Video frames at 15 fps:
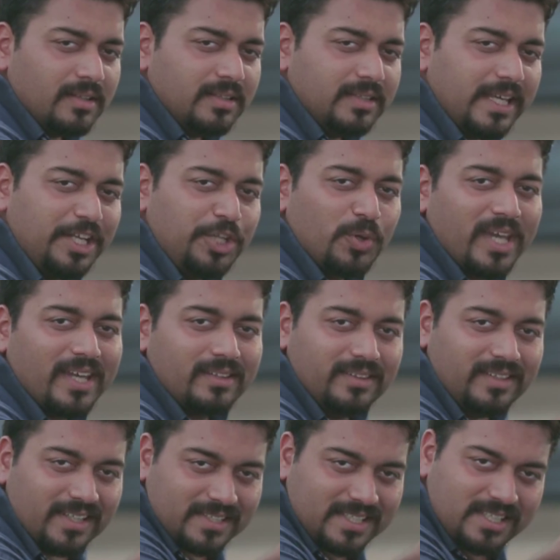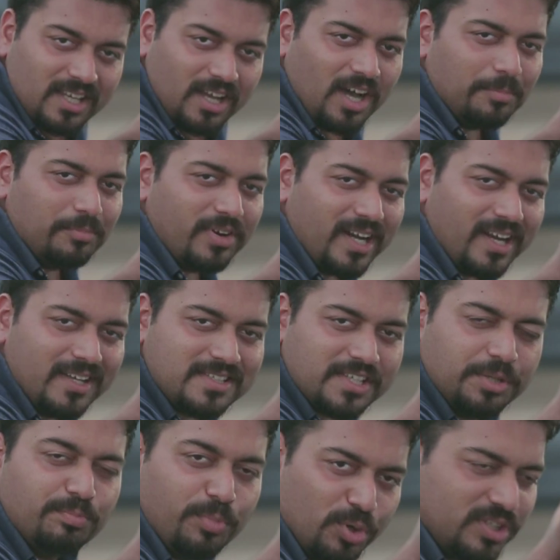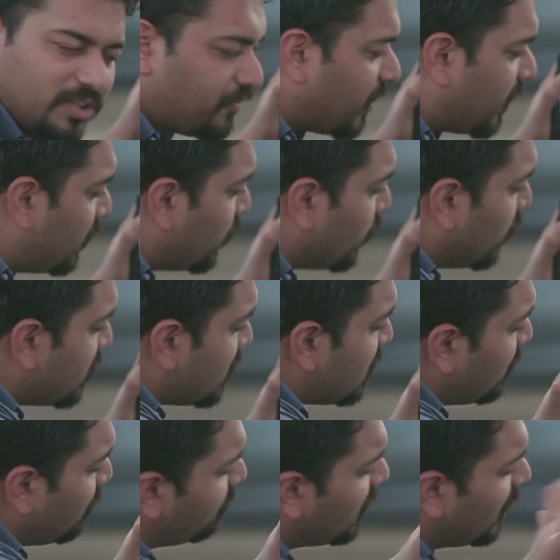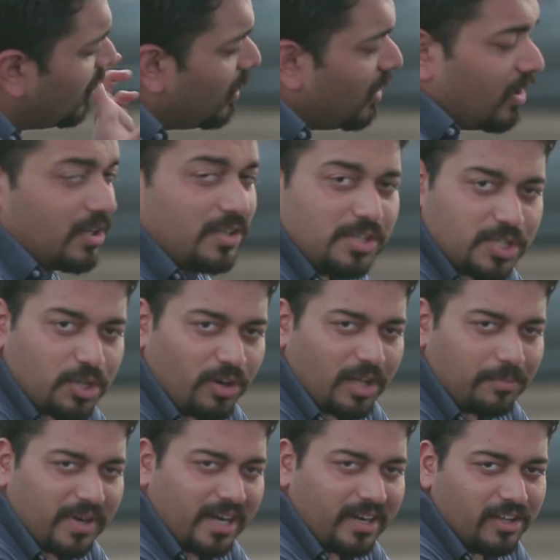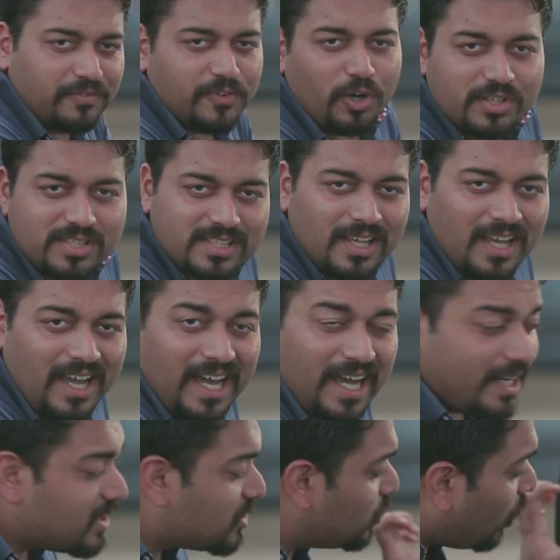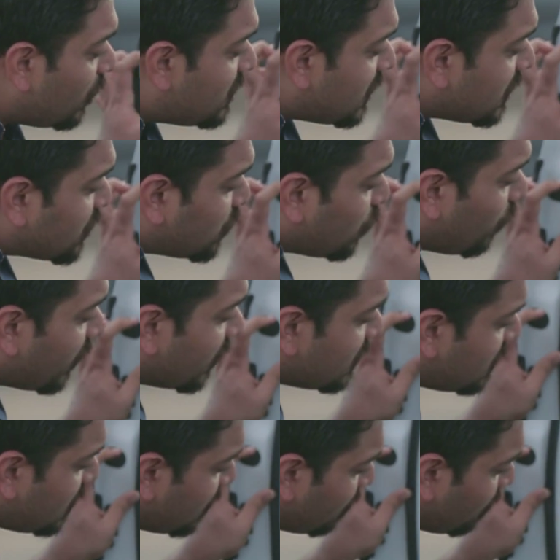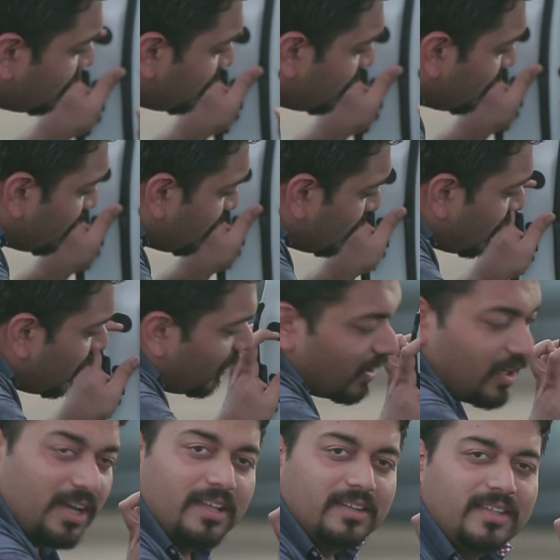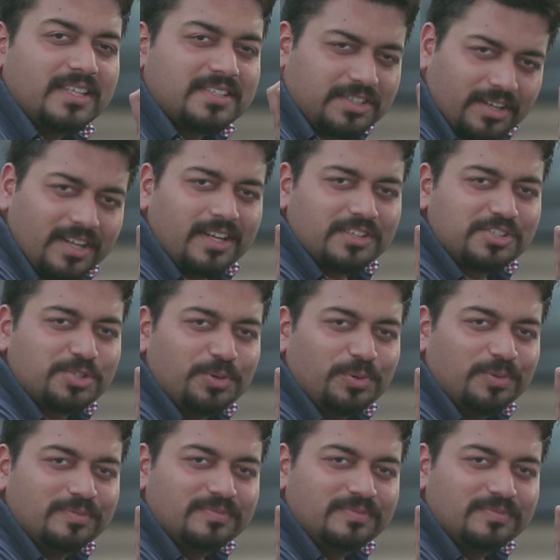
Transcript: Then you get this, umbrellas in both the front doors. Skoda branded, of course, and it's not just storage. There's drainage too.